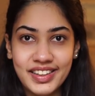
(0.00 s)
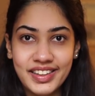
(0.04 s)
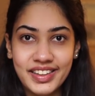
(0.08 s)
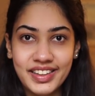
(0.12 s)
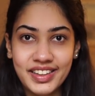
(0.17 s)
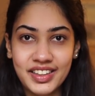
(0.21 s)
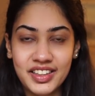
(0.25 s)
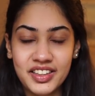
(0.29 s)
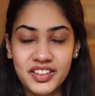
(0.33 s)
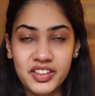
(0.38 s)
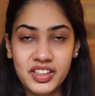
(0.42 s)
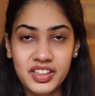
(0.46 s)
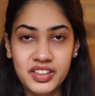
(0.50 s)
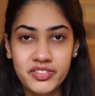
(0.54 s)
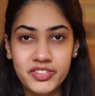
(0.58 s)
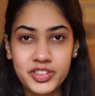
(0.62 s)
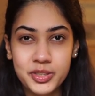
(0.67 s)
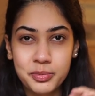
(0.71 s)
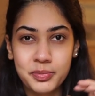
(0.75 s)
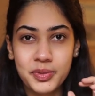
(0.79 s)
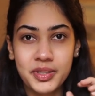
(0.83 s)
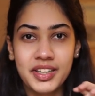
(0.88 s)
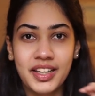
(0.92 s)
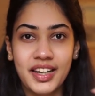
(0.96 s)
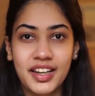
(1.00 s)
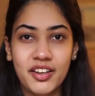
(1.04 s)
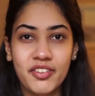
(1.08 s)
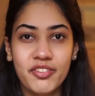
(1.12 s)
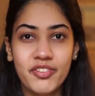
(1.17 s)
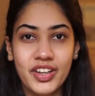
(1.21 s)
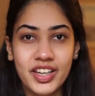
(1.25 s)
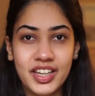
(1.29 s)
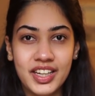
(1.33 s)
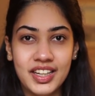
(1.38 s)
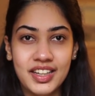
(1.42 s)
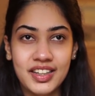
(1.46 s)
it leaves me like a
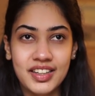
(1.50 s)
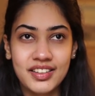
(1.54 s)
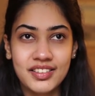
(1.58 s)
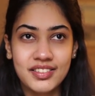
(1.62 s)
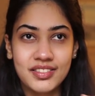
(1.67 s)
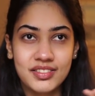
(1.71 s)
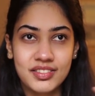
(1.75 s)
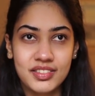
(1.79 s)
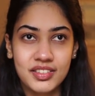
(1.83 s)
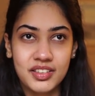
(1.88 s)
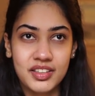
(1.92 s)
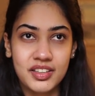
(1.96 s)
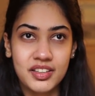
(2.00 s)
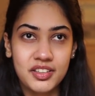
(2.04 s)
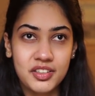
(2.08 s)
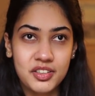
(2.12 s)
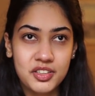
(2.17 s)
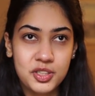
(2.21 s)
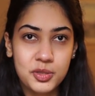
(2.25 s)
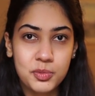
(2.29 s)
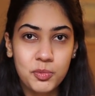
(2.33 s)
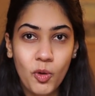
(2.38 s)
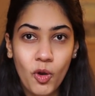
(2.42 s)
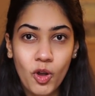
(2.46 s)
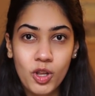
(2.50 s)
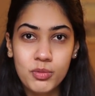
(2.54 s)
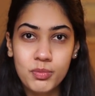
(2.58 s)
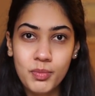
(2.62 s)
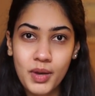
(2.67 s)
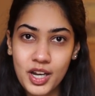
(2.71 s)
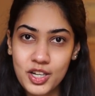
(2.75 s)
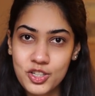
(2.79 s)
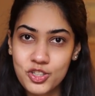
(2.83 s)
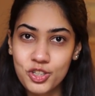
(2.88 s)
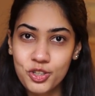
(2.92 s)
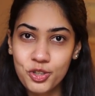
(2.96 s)
very small
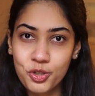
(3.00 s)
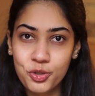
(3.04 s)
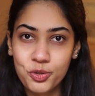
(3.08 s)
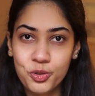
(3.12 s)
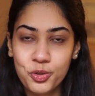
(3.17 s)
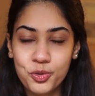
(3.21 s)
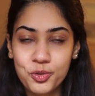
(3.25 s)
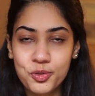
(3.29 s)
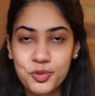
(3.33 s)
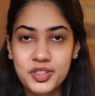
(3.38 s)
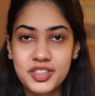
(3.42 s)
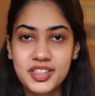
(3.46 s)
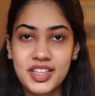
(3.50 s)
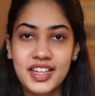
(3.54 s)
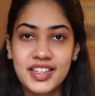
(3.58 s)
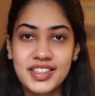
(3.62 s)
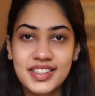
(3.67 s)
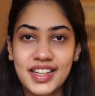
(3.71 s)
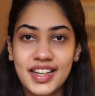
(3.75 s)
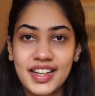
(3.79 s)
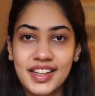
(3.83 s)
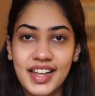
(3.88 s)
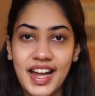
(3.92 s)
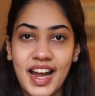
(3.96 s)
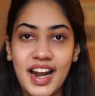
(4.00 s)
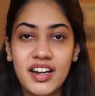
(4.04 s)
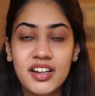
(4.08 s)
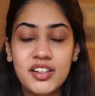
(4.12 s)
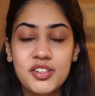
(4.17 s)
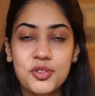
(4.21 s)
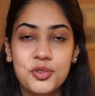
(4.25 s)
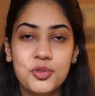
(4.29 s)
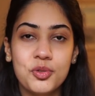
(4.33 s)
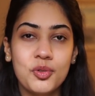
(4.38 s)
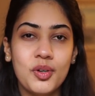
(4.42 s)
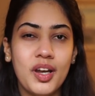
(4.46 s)
margin to do things like that,
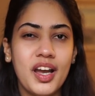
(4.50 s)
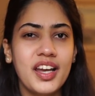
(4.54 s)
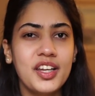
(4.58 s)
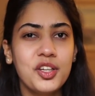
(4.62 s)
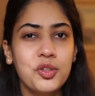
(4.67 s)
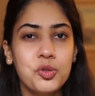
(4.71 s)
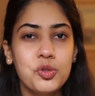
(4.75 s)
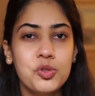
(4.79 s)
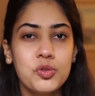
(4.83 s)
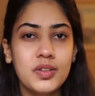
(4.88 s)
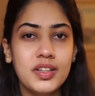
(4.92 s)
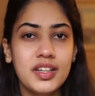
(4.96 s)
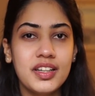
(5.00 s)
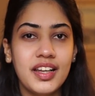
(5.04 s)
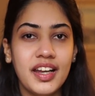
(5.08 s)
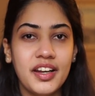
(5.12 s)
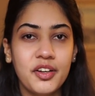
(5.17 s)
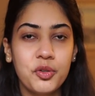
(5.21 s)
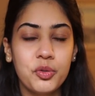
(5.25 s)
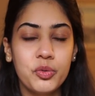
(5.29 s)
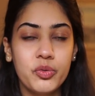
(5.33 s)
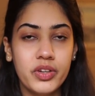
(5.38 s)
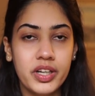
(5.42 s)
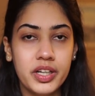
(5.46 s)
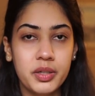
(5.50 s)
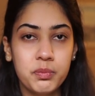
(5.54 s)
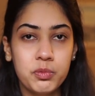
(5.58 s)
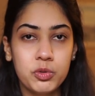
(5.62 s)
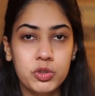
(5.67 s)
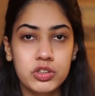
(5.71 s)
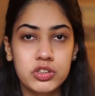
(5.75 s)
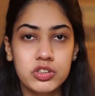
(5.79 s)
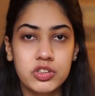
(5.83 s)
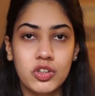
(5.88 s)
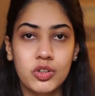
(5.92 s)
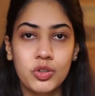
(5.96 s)
so I usually like to read
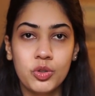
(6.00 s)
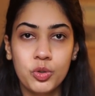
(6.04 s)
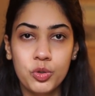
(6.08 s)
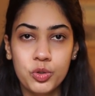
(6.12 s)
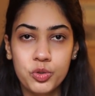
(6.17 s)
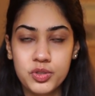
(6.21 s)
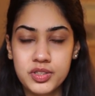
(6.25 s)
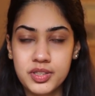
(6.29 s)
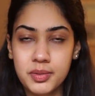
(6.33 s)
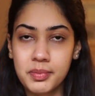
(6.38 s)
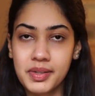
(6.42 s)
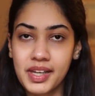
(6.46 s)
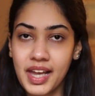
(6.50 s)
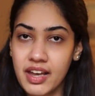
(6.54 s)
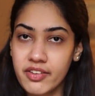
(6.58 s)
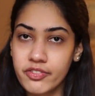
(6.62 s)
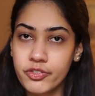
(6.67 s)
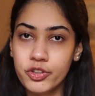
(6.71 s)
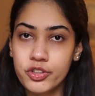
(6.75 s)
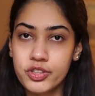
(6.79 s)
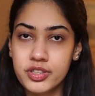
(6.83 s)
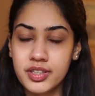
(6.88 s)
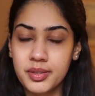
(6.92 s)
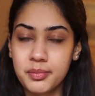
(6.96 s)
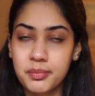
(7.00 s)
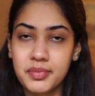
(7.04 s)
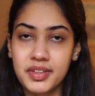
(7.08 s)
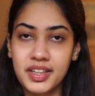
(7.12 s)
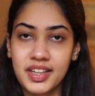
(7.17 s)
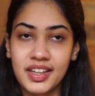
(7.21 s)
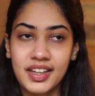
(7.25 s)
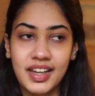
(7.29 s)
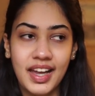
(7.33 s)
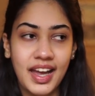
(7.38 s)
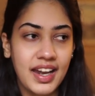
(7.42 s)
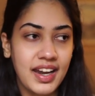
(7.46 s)
books or go to some cafe or
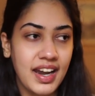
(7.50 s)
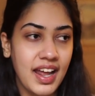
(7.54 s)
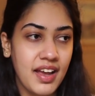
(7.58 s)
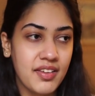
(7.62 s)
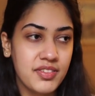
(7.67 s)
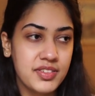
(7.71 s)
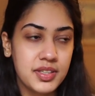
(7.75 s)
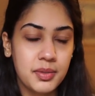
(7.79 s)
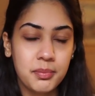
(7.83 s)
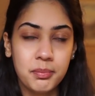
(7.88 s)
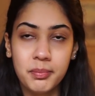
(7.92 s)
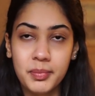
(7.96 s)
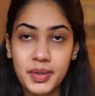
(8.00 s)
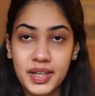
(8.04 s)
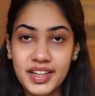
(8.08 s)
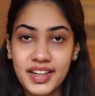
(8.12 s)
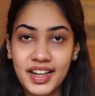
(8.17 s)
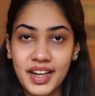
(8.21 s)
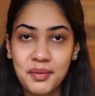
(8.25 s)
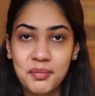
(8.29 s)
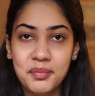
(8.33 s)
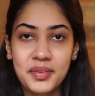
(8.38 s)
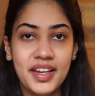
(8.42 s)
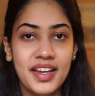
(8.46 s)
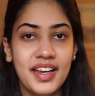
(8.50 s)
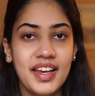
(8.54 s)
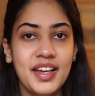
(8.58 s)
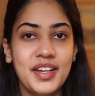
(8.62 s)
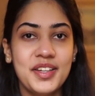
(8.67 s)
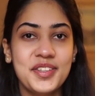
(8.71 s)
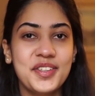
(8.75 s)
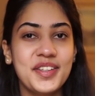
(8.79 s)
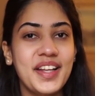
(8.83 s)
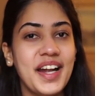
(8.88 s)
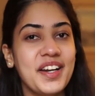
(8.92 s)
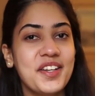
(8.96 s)
something and have some me time,
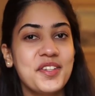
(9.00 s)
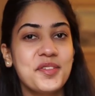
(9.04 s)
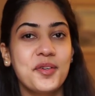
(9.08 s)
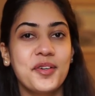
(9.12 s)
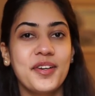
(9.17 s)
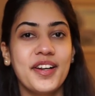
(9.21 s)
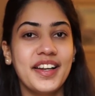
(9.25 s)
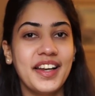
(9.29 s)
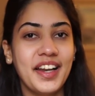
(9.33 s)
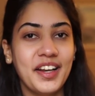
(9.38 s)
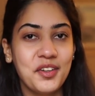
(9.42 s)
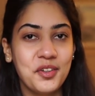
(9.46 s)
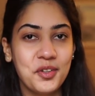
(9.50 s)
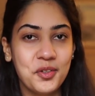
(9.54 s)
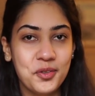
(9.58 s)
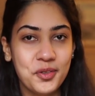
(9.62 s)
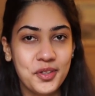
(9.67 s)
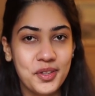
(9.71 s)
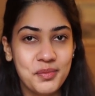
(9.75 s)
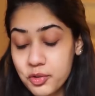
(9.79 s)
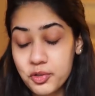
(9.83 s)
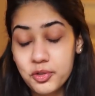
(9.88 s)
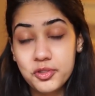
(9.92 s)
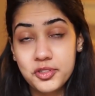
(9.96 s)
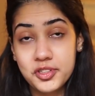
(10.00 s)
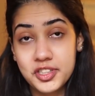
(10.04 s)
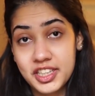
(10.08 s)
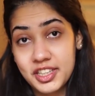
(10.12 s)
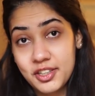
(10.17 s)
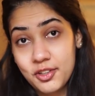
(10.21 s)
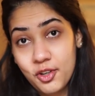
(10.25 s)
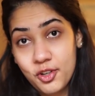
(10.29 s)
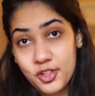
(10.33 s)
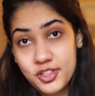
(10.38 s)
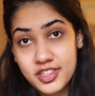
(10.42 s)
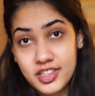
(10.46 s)
so that is what I like to do. Do you
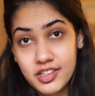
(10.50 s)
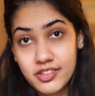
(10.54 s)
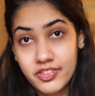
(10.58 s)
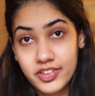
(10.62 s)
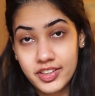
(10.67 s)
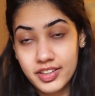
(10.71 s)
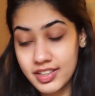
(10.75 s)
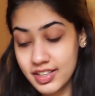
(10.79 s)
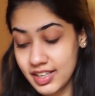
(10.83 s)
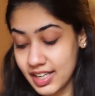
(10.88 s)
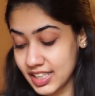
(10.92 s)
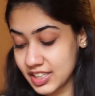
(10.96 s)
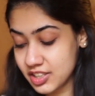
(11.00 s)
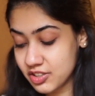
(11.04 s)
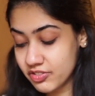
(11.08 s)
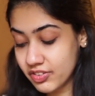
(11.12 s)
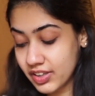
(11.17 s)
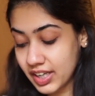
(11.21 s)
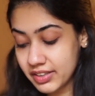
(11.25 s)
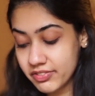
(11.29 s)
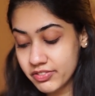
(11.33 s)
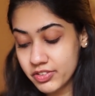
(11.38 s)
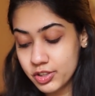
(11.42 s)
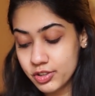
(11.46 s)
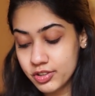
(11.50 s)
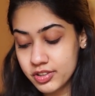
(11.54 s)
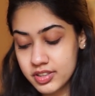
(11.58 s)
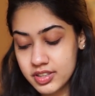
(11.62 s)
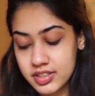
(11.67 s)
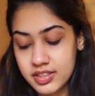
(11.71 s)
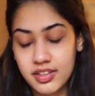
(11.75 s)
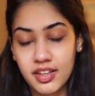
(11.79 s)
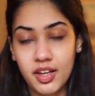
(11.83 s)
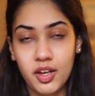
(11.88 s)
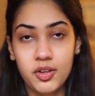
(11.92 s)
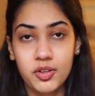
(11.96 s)
see yourself in the next five
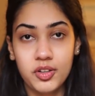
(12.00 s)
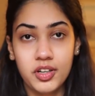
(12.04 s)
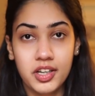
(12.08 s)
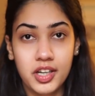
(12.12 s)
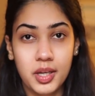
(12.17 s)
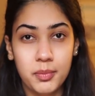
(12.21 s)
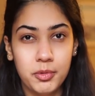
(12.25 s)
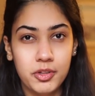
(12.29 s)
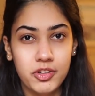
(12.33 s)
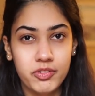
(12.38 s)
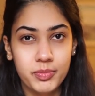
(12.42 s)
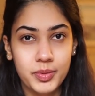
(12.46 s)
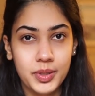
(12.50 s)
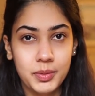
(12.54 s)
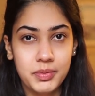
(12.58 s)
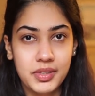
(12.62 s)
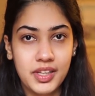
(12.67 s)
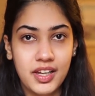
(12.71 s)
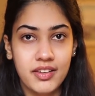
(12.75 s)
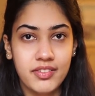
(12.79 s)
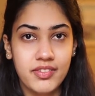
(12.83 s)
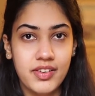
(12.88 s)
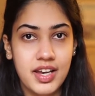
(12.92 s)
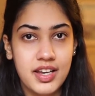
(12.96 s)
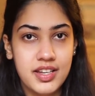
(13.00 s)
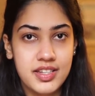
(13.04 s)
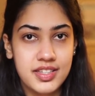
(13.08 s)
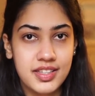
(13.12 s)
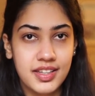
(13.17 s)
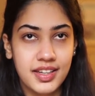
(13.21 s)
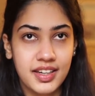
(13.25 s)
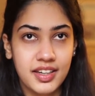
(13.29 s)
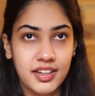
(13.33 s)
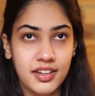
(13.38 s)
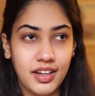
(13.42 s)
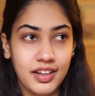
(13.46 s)
years? Now a couple of people have asked
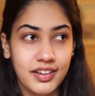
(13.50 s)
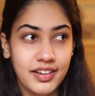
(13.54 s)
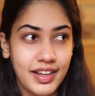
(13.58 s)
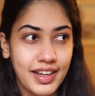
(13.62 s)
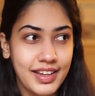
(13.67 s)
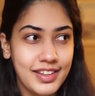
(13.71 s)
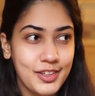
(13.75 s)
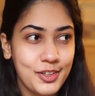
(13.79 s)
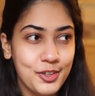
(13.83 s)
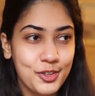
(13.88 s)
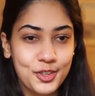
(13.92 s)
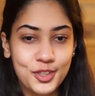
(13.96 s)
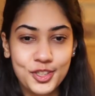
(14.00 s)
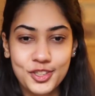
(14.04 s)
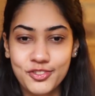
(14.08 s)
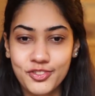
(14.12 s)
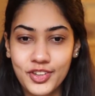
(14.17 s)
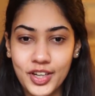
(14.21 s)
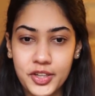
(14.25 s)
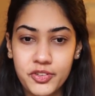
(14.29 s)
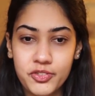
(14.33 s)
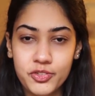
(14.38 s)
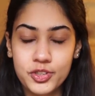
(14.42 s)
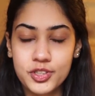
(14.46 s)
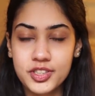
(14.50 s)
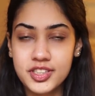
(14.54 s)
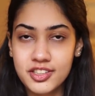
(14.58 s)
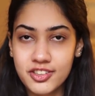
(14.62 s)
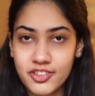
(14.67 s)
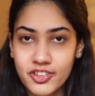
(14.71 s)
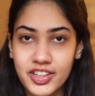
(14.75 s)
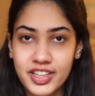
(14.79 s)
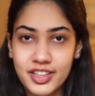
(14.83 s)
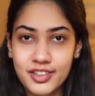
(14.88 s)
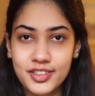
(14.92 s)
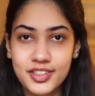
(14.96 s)
like ten years, five years,
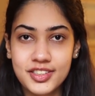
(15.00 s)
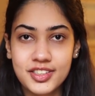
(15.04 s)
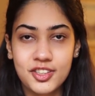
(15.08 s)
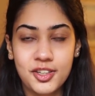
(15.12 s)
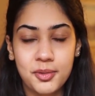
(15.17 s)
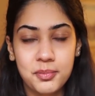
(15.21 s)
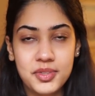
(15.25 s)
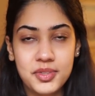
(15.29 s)
three years, so